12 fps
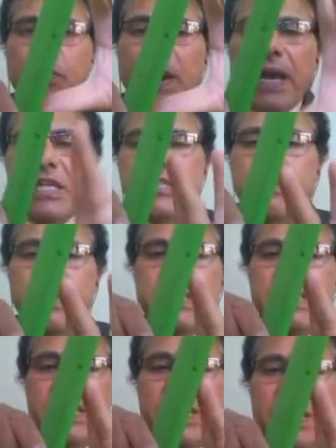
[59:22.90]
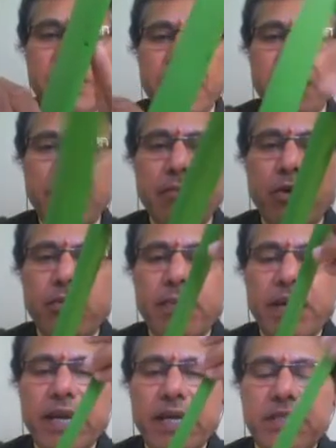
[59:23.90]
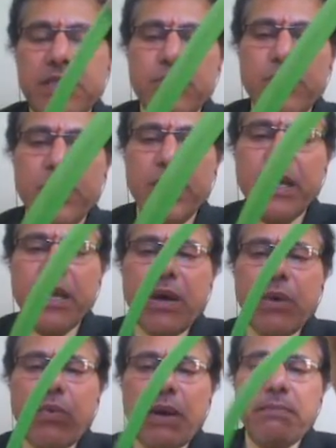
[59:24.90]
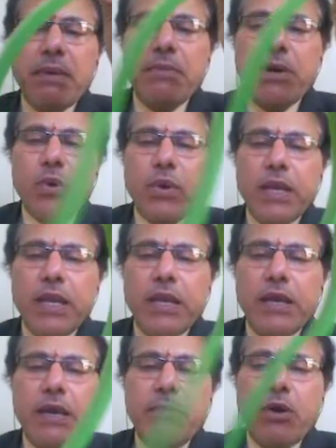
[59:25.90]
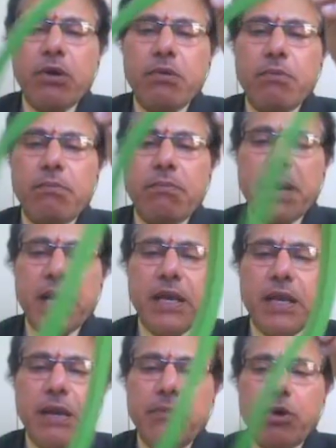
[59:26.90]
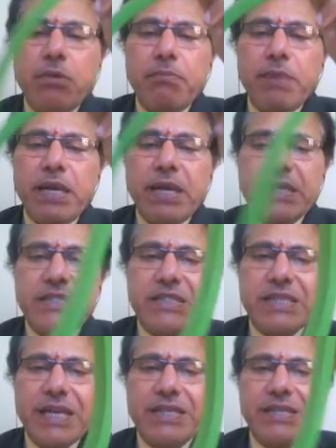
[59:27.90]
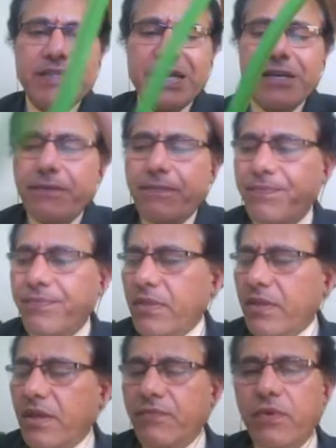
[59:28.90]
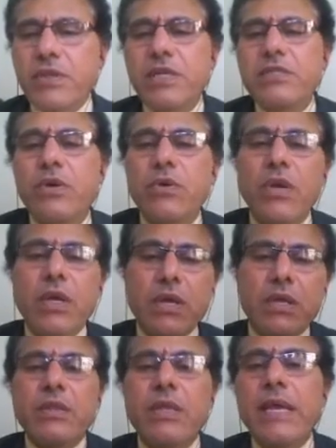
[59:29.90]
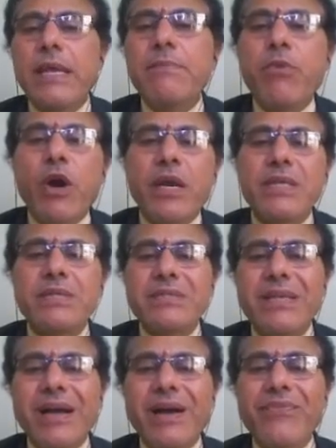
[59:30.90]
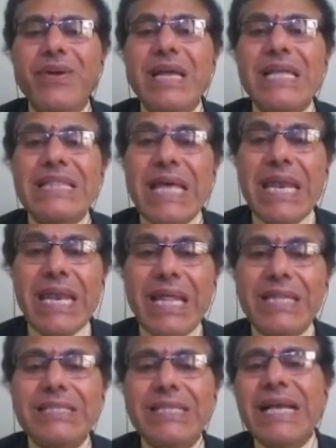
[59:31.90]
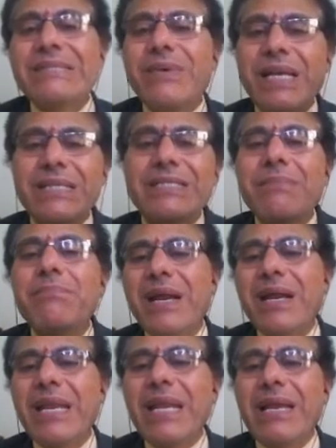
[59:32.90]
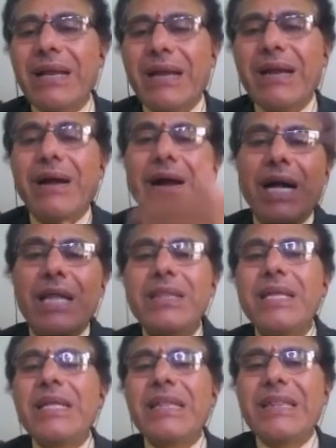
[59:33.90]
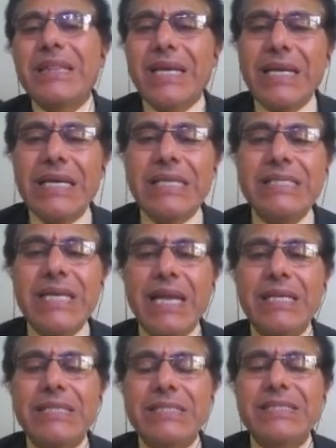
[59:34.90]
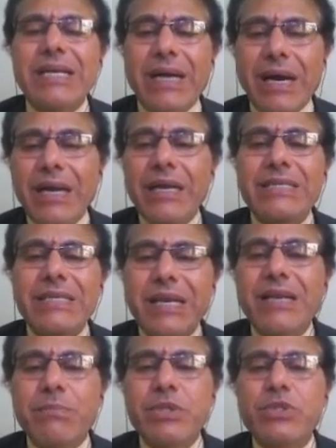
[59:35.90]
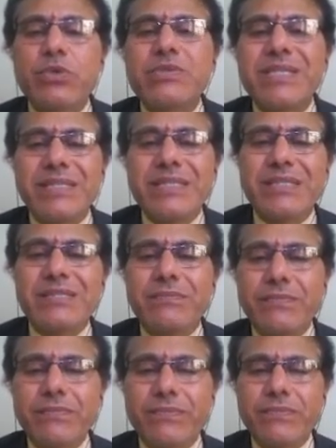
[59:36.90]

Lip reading: two panels. Please see that, right? About minor axis is only one member only. About buckling about minor axis like this, right? Therefore, that is how the importance of the lengths as well as the buckling on the designs or design compressive stresses